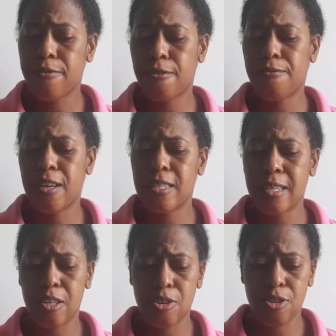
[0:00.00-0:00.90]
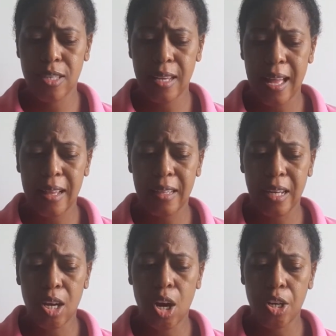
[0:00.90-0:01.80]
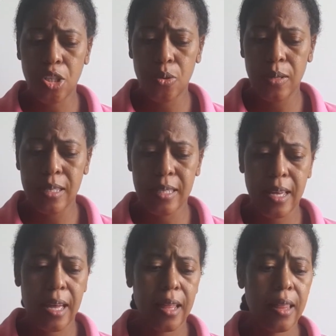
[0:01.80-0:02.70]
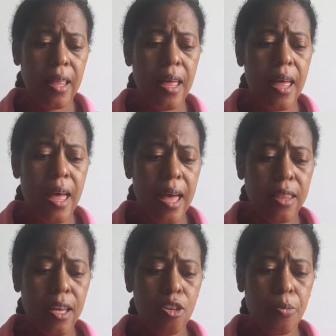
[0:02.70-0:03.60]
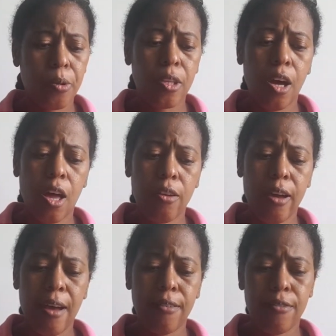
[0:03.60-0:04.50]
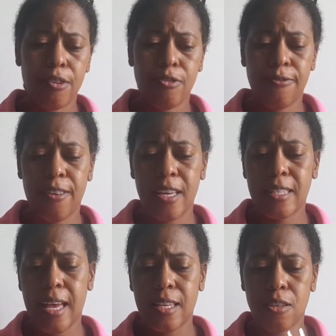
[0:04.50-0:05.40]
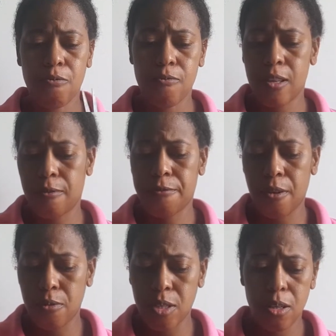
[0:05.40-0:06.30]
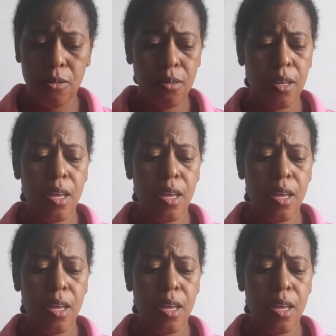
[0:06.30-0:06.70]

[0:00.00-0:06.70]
your face in your style, in a cartoony style, and then you put the other half of your face as a real photo,